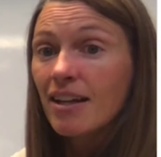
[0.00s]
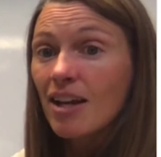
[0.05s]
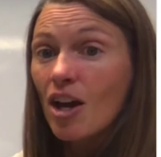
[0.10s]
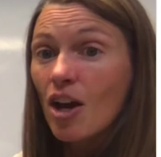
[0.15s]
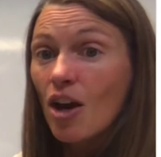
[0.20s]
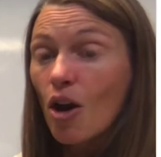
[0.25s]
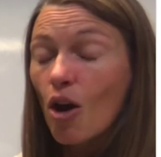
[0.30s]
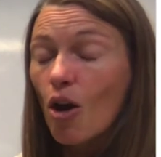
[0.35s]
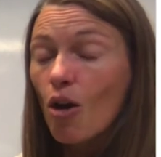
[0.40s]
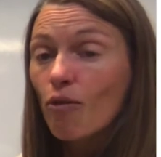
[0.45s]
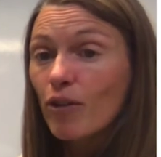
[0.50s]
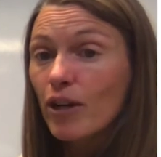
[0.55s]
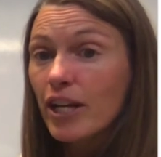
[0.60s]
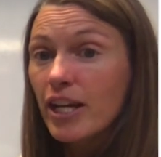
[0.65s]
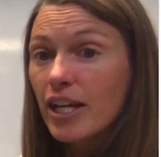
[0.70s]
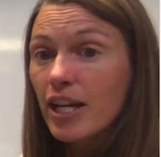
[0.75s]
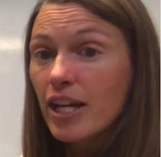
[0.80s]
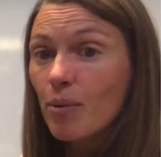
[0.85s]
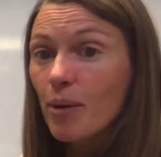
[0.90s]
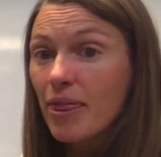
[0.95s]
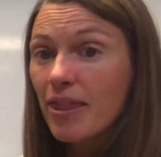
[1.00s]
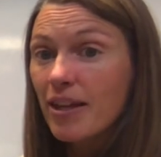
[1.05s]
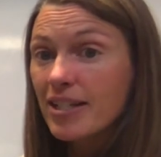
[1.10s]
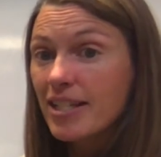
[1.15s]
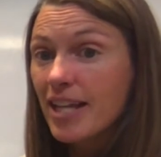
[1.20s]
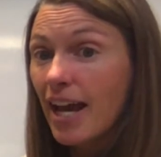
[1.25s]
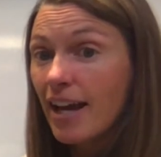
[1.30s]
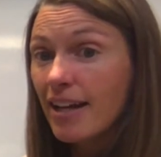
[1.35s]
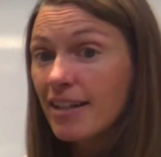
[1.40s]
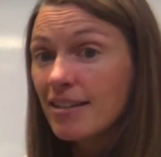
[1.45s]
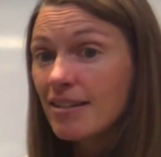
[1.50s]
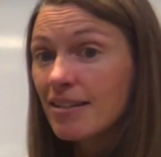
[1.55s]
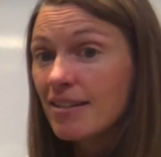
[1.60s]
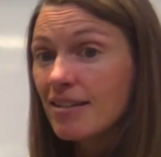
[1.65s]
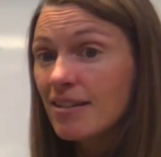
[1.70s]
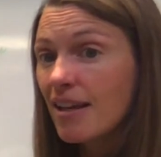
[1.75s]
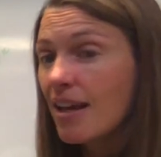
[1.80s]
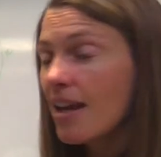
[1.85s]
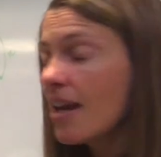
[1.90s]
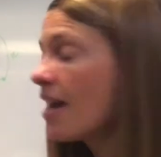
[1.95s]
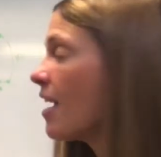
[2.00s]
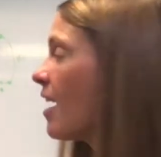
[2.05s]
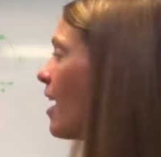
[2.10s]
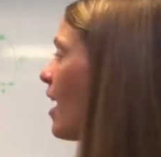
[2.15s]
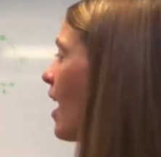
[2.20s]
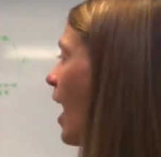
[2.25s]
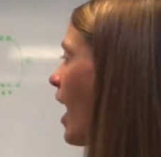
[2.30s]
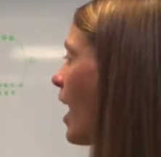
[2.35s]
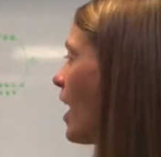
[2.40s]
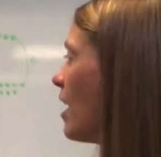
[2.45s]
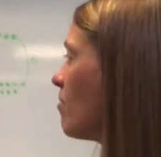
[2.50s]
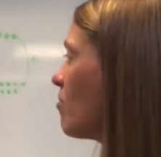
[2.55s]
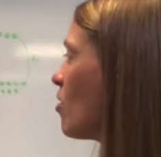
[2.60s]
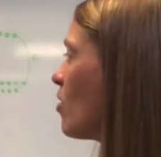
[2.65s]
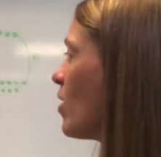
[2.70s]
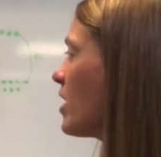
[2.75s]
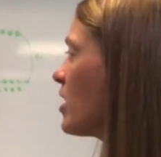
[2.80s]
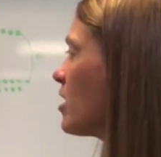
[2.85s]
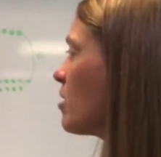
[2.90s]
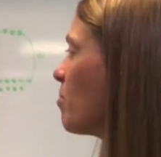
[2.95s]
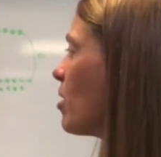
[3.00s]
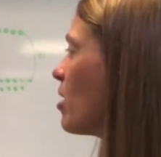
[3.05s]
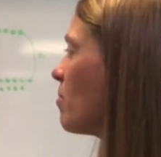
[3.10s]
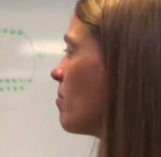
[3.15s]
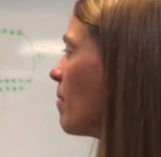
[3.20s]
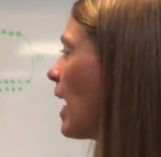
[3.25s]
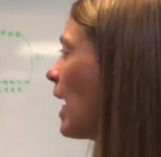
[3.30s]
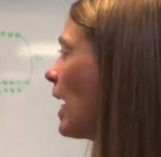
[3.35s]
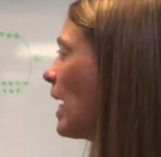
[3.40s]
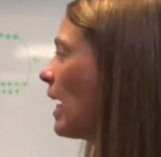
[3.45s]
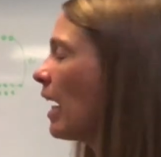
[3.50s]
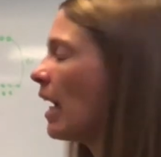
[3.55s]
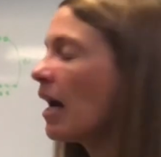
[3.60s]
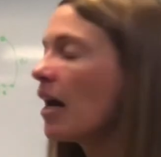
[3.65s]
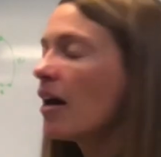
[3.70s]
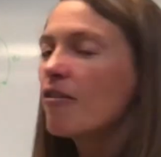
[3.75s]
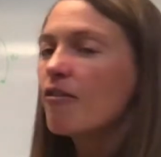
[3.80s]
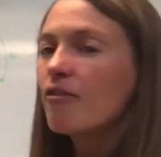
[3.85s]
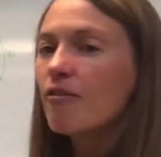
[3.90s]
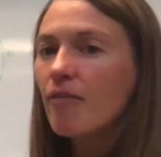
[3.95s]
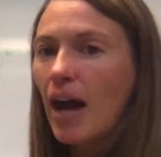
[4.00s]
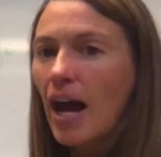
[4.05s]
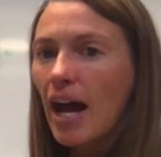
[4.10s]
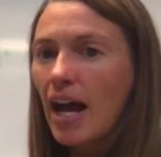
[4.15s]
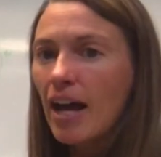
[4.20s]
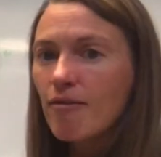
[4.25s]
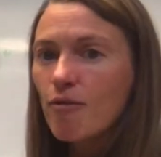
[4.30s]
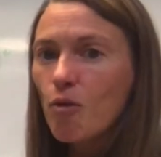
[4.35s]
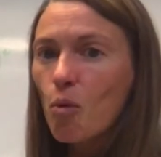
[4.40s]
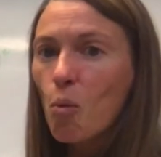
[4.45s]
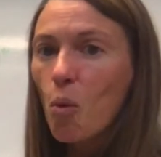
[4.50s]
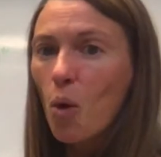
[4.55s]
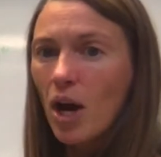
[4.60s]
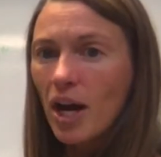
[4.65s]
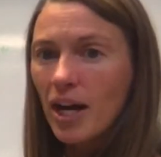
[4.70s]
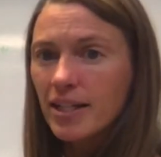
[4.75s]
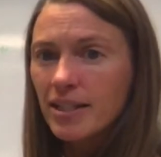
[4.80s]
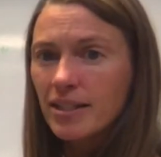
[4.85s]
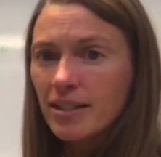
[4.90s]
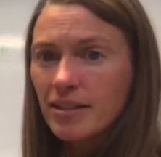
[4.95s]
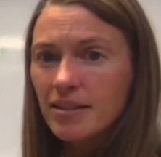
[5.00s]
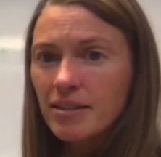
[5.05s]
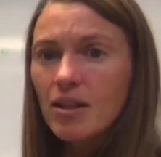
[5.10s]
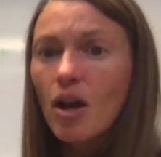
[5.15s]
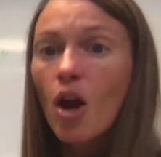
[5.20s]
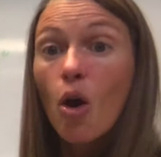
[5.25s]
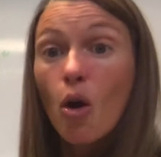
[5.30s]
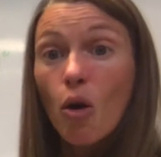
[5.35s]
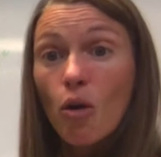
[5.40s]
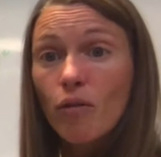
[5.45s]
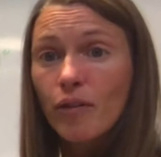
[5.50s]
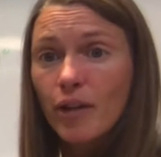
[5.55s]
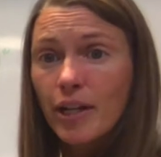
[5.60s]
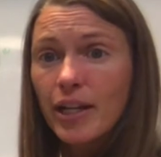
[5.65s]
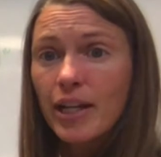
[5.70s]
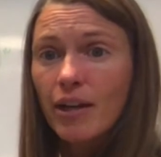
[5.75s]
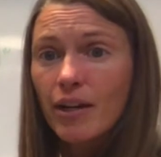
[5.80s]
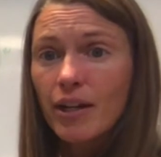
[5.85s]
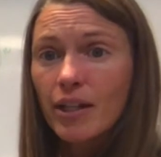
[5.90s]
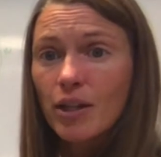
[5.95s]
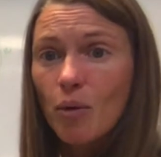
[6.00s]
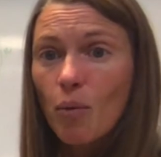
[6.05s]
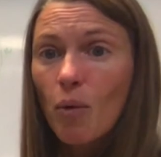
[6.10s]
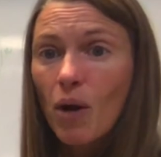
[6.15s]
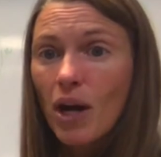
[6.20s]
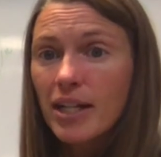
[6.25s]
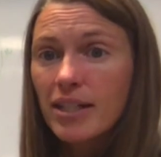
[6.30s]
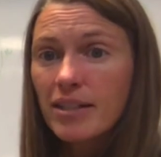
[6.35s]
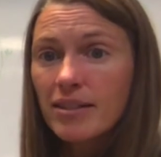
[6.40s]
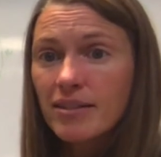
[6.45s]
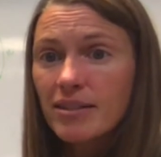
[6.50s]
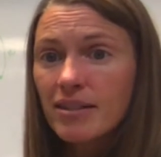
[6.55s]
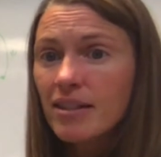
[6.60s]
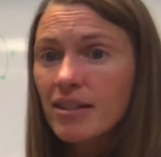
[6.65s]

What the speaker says: over here with the 10s, and I'm going to put my 5 ones over here in the ones.